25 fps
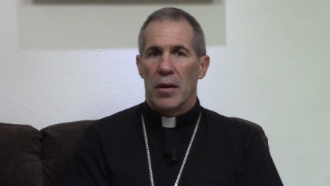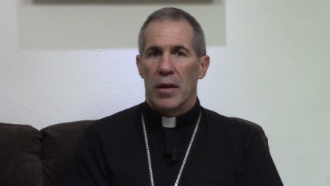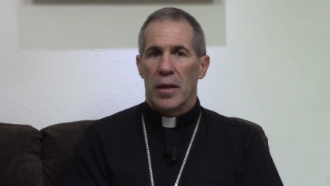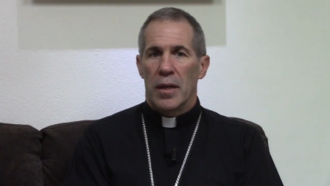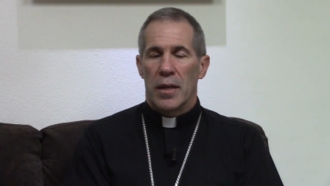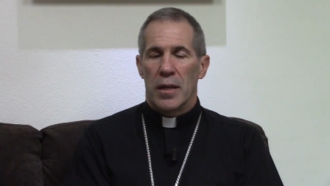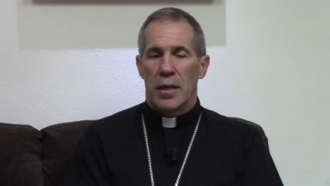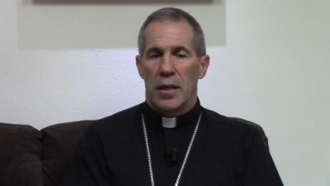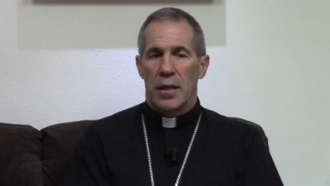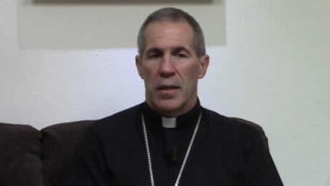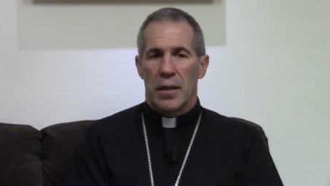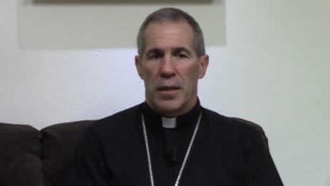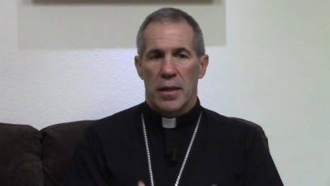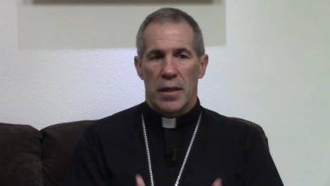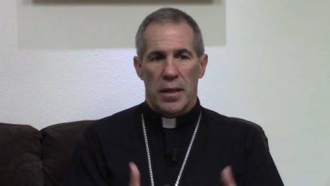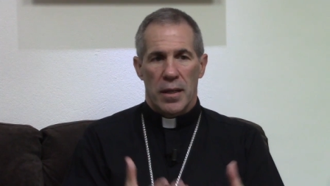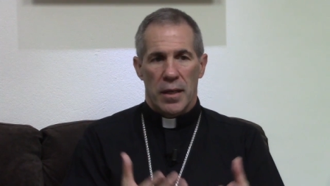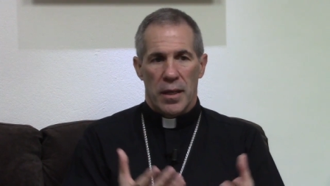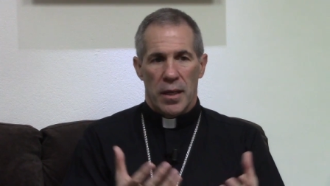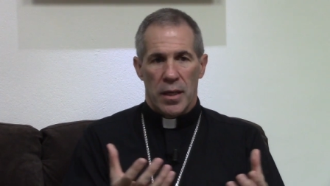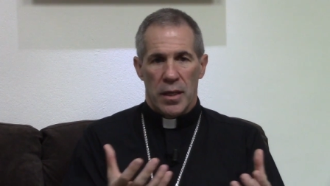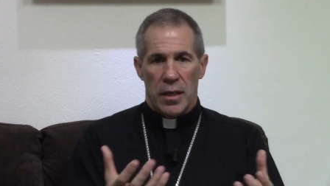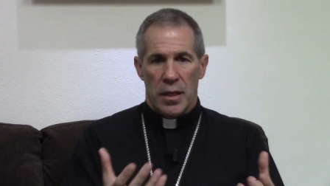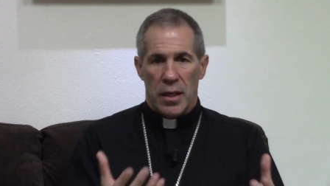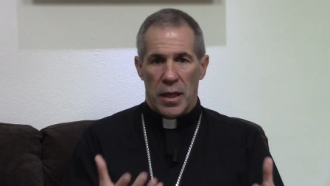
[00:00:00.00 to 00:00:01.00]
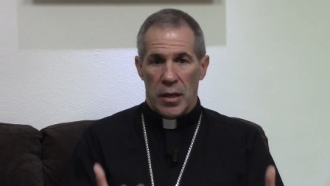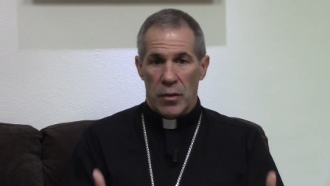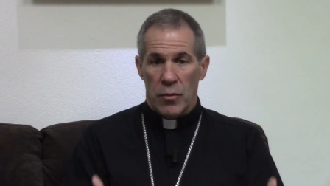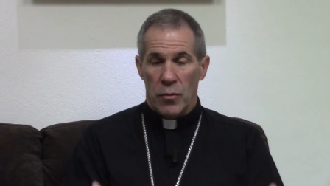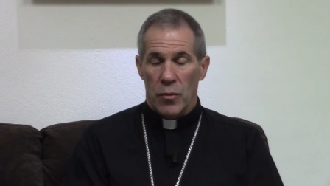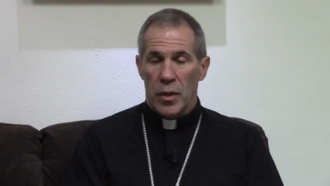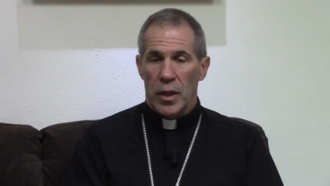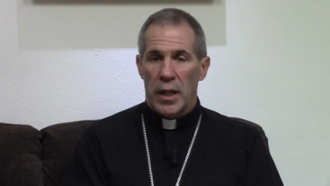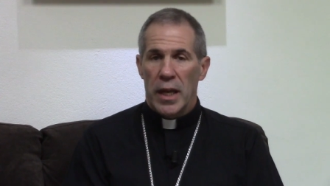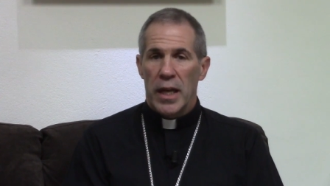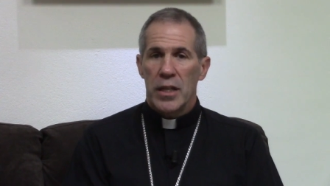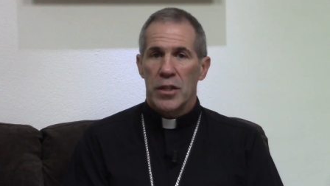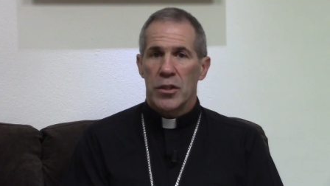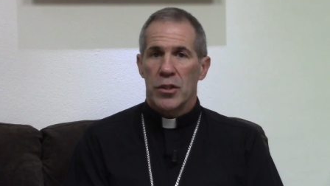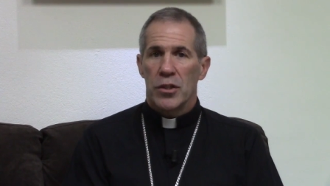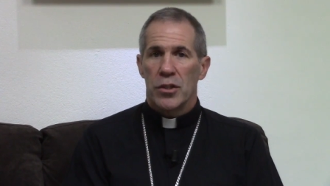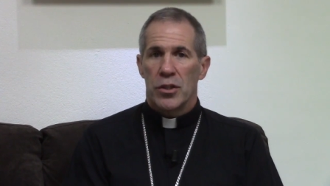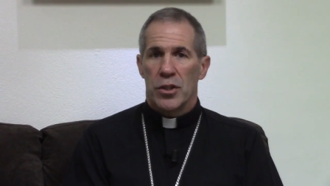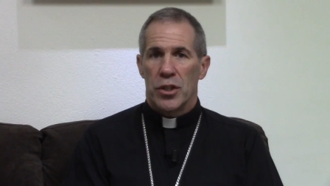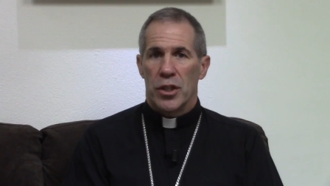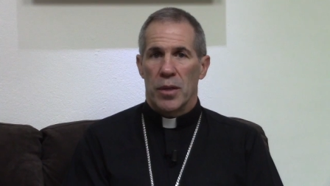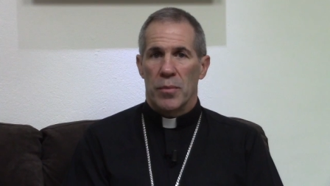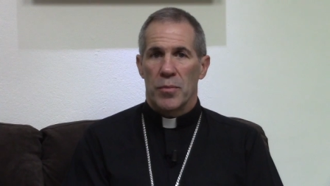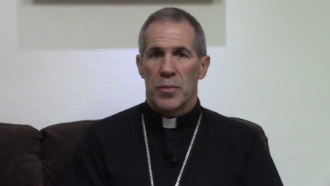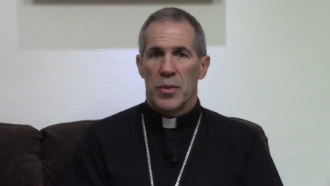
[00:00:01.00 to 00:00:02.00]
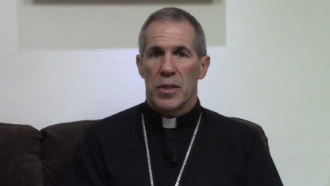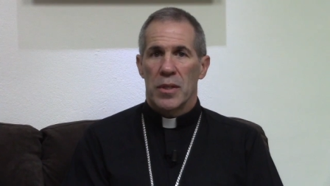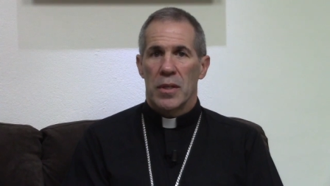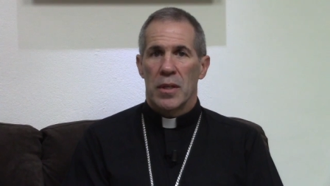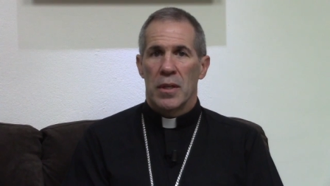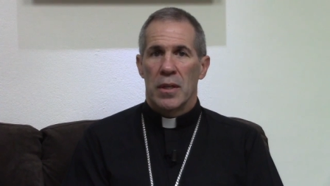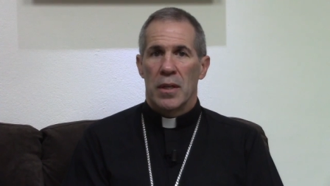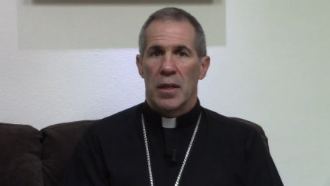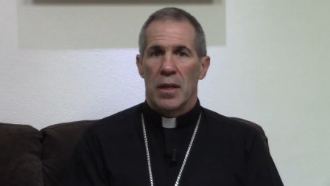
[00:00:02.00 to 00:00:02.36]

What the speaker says: in relationships